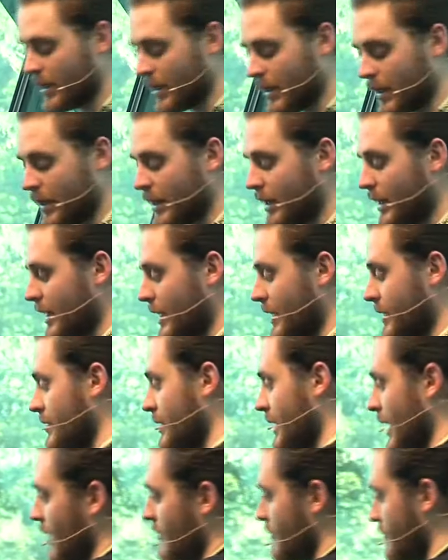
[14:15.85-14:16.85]
Uh,
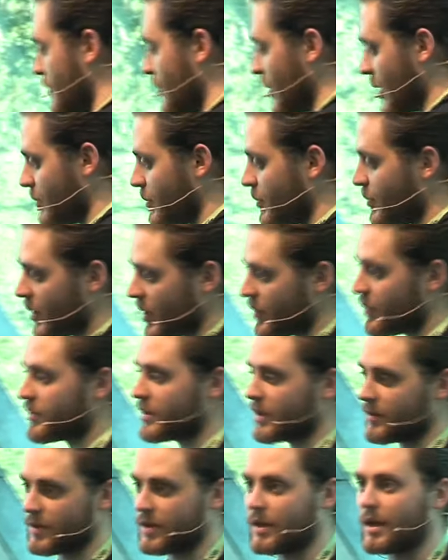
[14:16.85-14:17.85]
and yeah, pe people
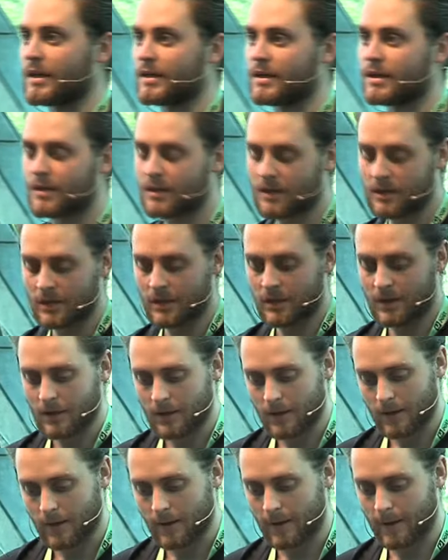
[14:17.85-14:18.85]
seem to like it.
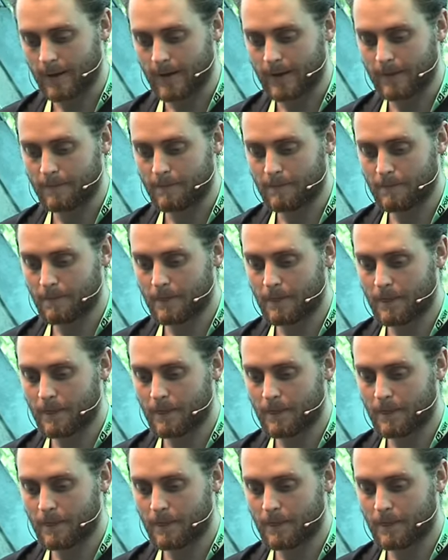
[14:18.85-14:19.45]
Um,